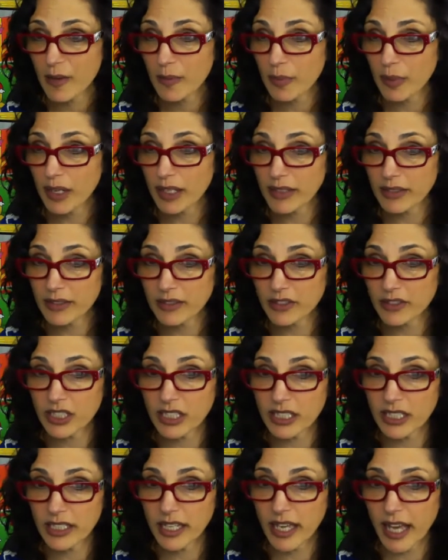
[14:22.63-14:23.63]
But
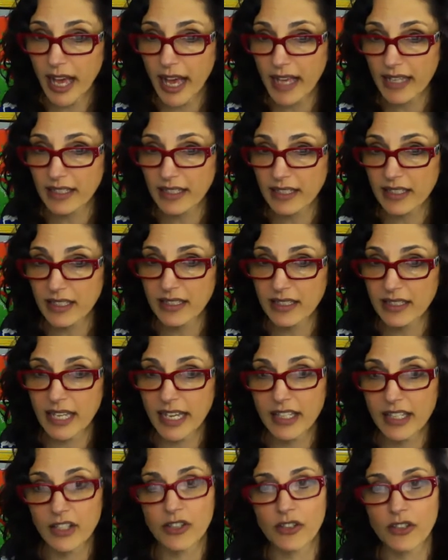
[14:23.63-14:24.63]
she has
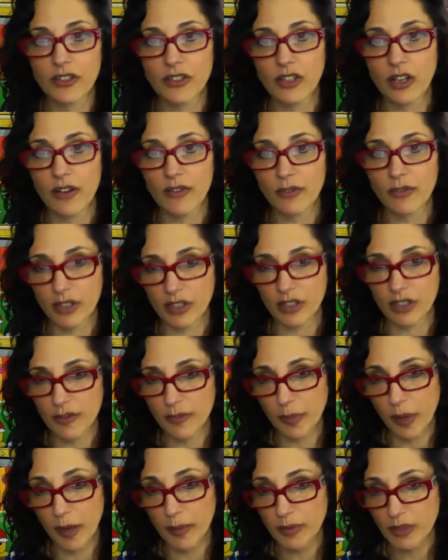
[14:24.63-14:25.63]
10 years of real-life
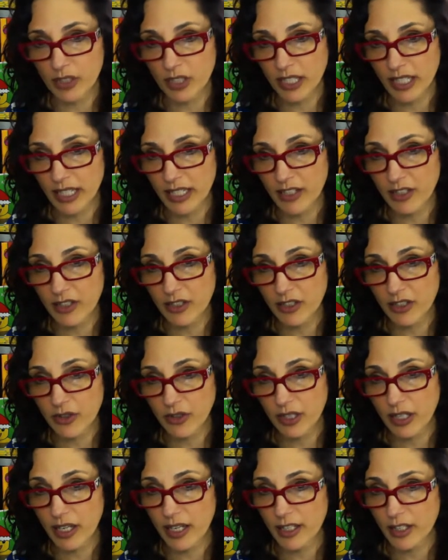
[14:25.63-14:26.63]
publishing
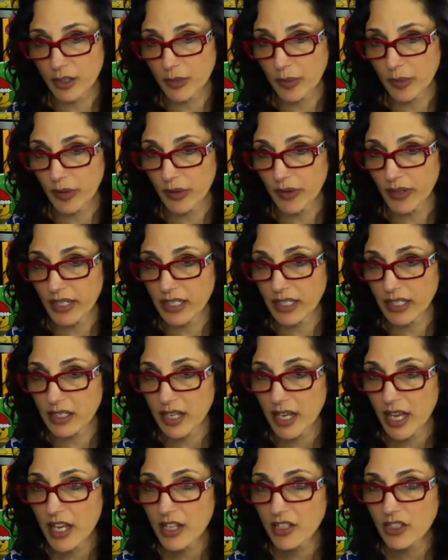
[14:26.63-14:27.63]
industry
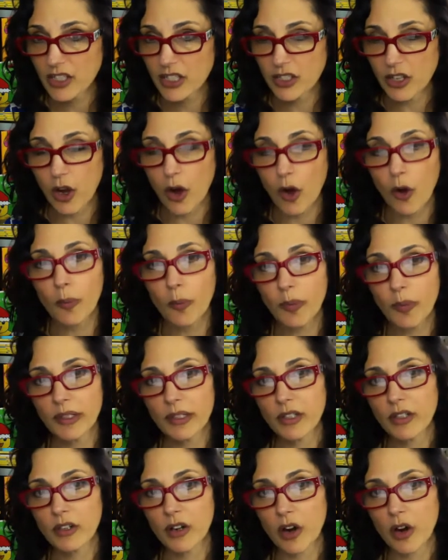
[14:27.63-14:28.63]
experience. She's
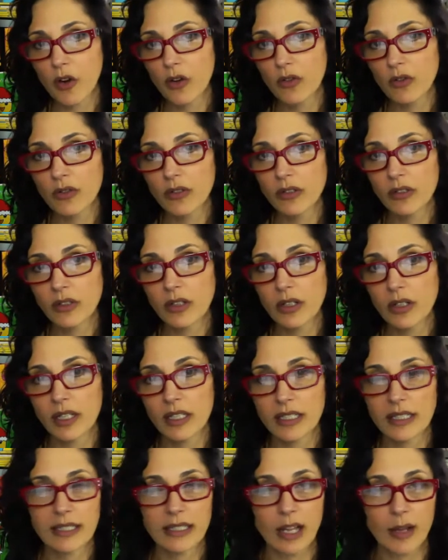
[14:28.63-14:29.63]
opened her own
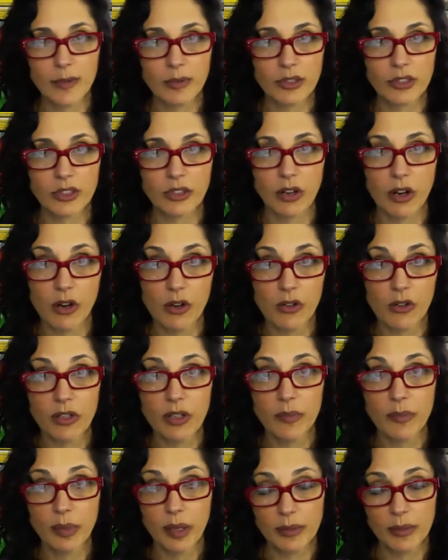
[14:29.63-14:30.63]
and established her own
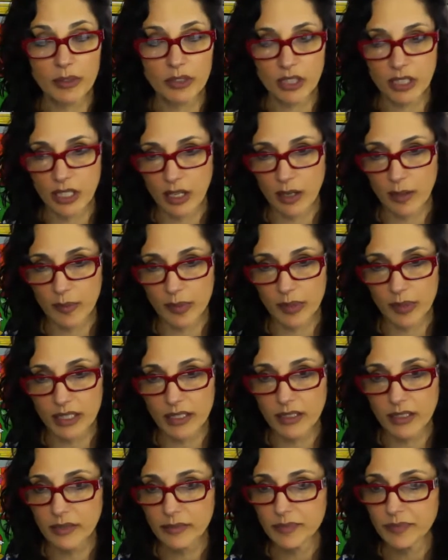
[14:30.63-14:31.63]
publishing
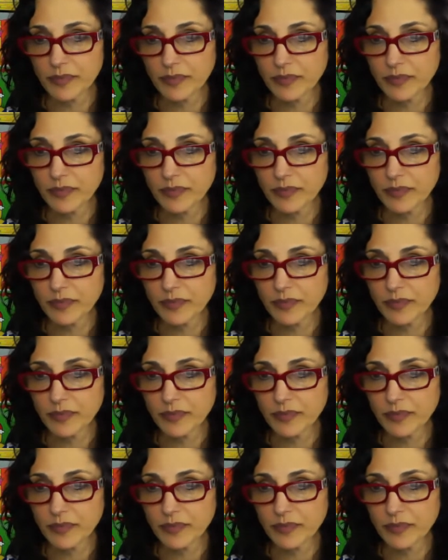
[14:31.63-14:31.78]
companies,